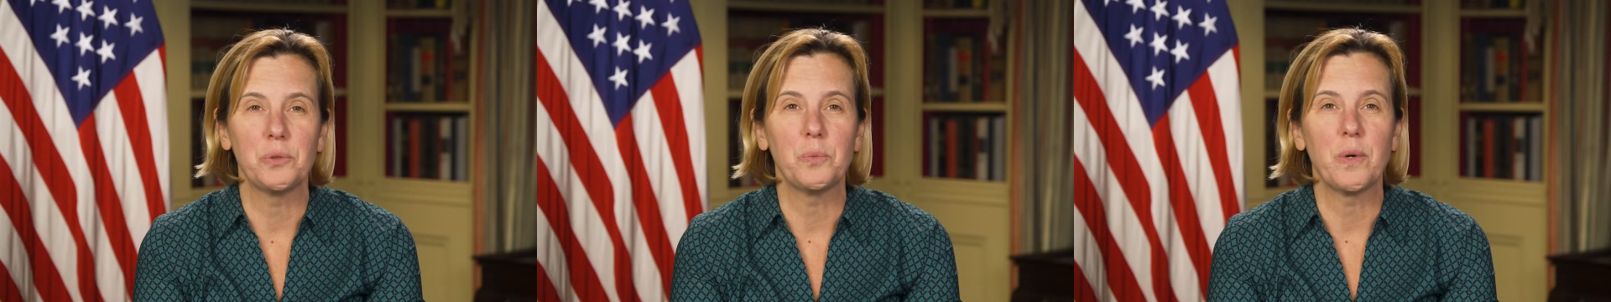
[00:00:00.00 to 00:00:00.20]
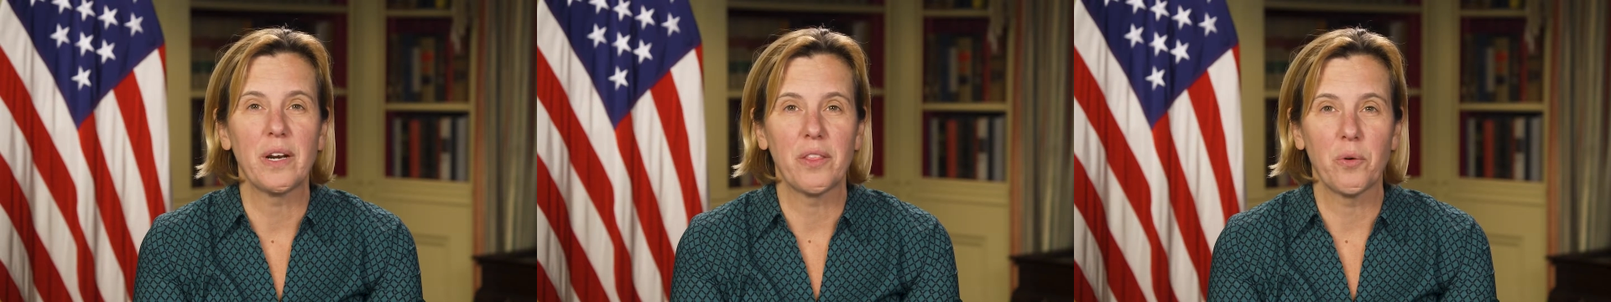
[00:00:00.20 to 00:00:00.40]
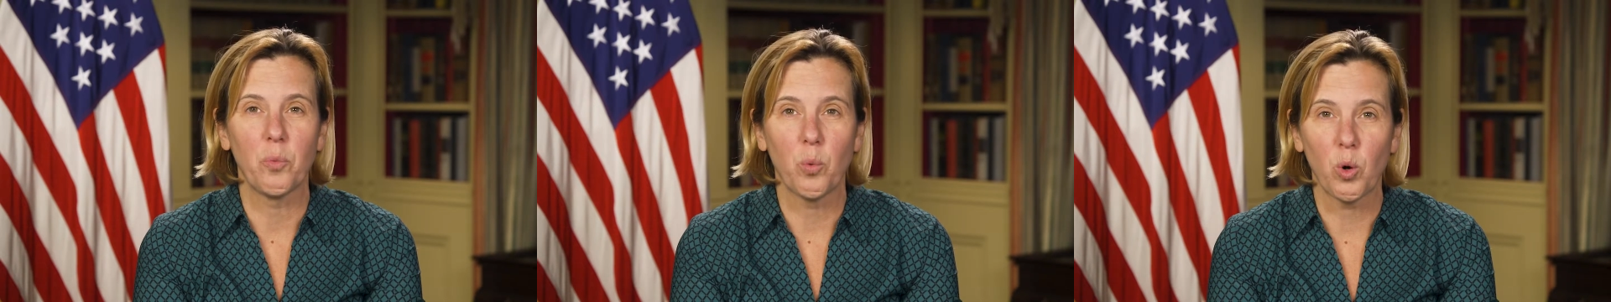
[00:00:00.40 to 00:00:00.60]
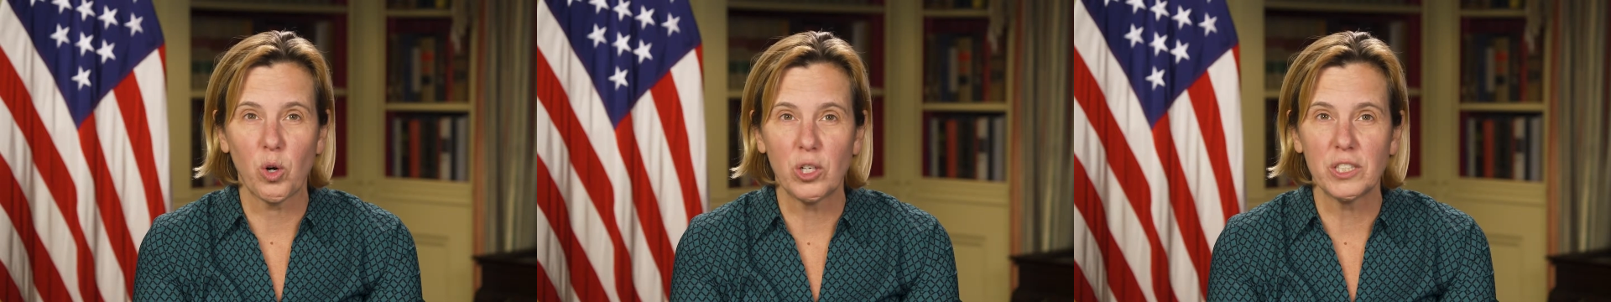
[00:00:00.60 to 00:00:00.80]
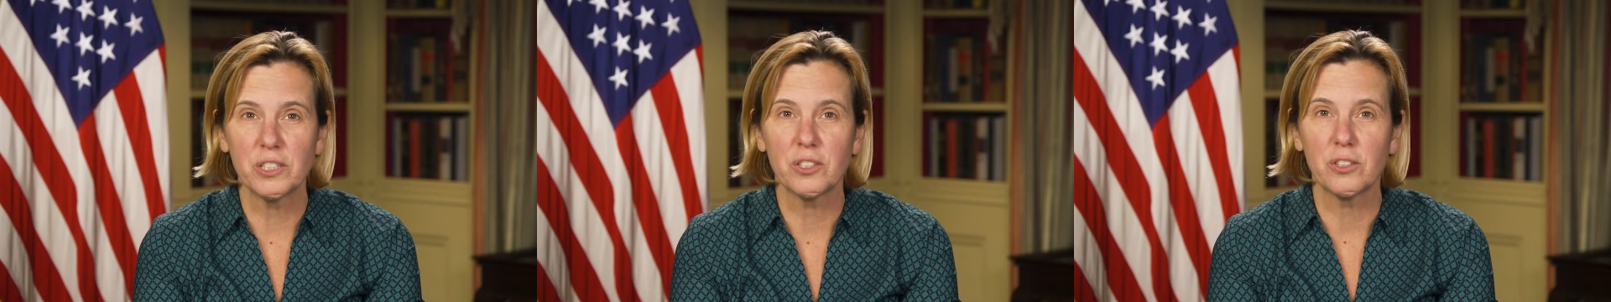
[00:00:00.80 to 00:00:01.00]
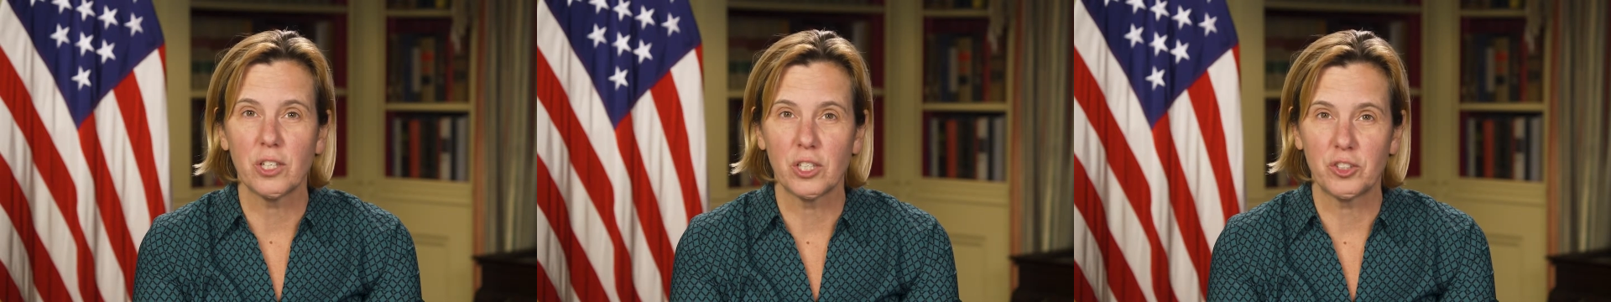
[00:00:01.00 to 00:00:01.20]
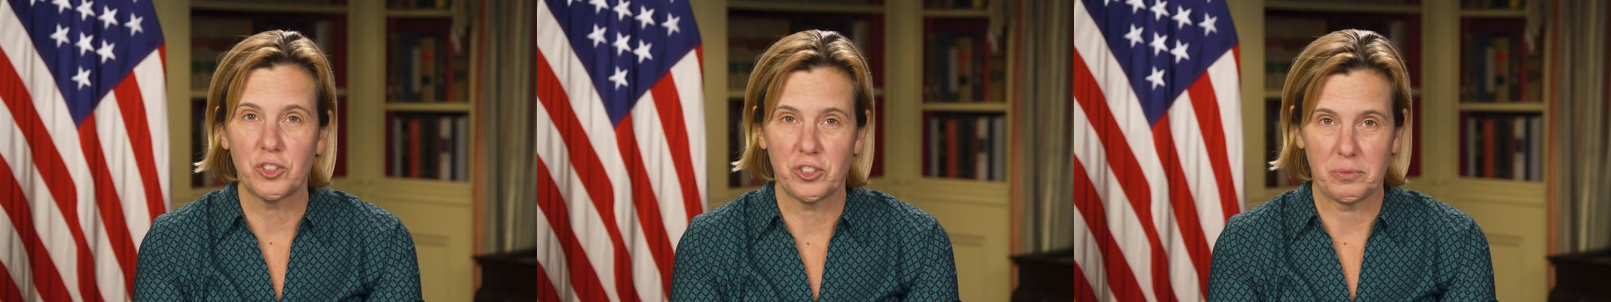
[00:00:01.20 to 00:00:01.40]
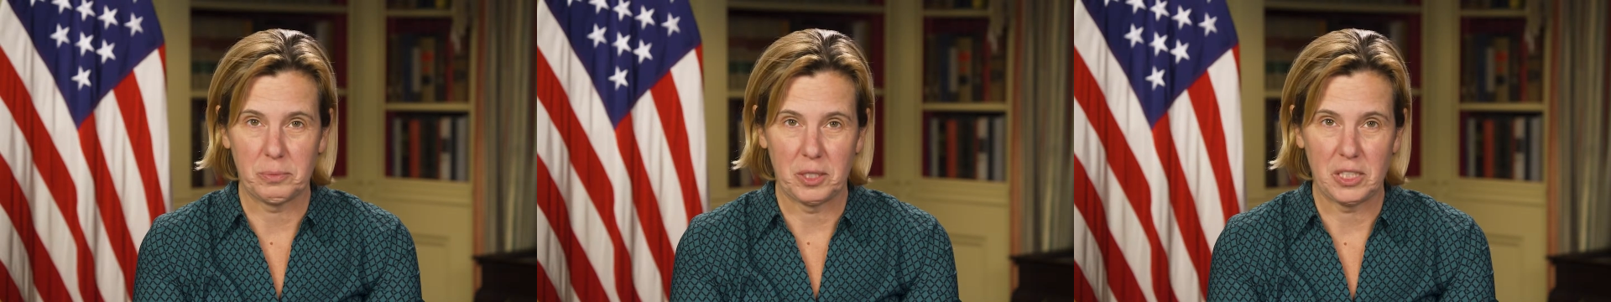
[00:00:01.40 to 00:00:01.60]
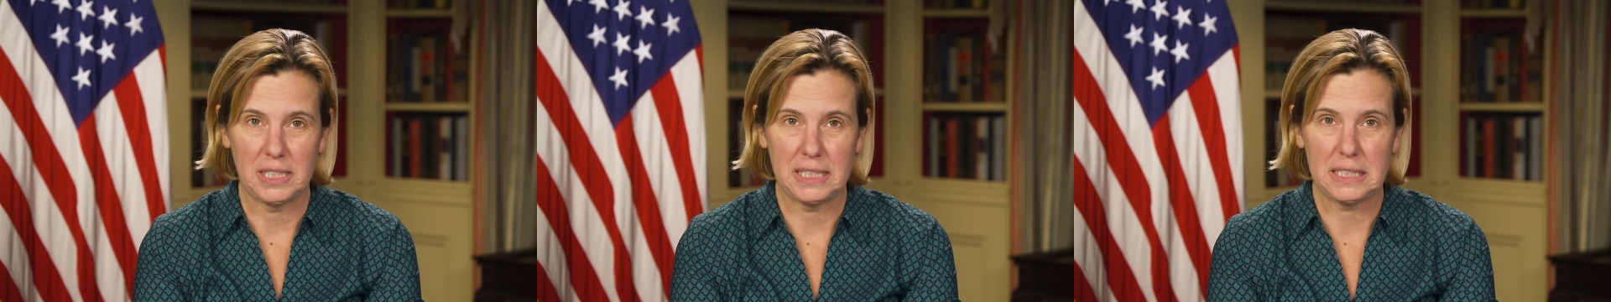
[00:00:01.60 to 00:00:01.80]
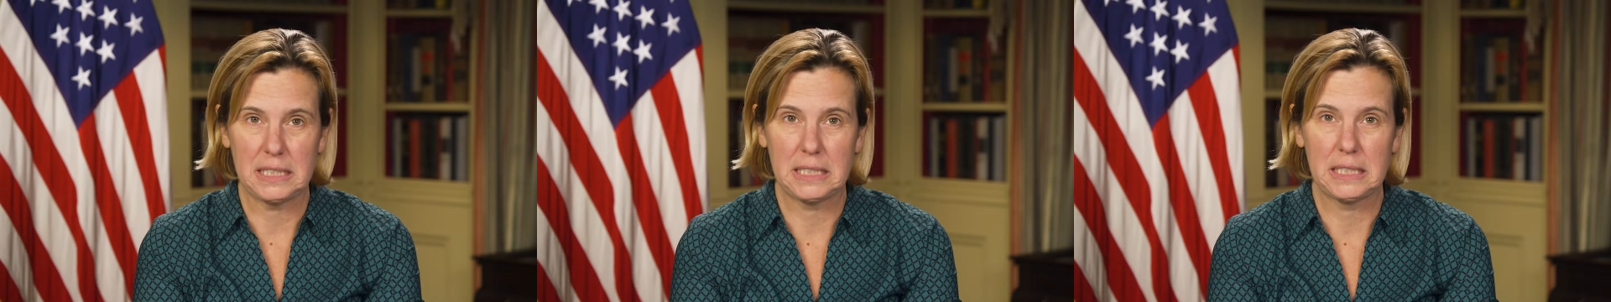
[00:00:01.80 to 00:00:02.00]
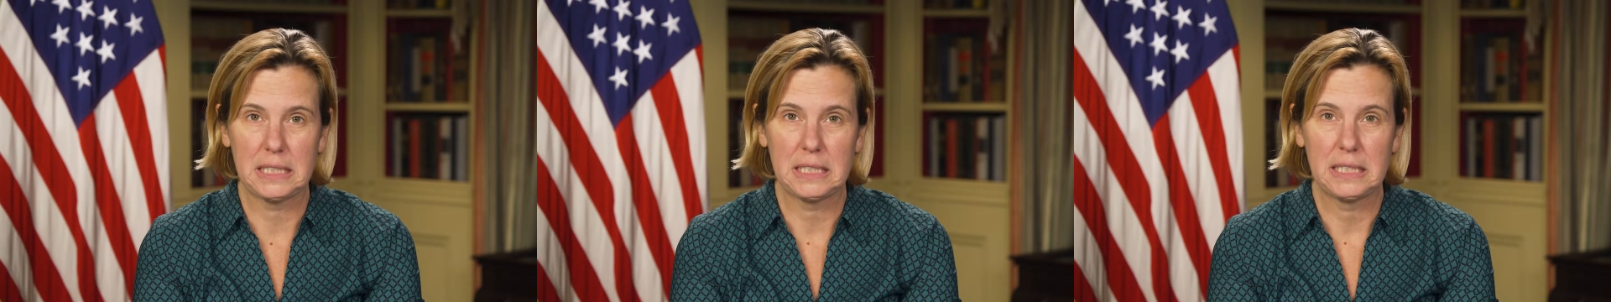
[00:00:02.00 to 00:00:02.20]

one of the world's largest markets.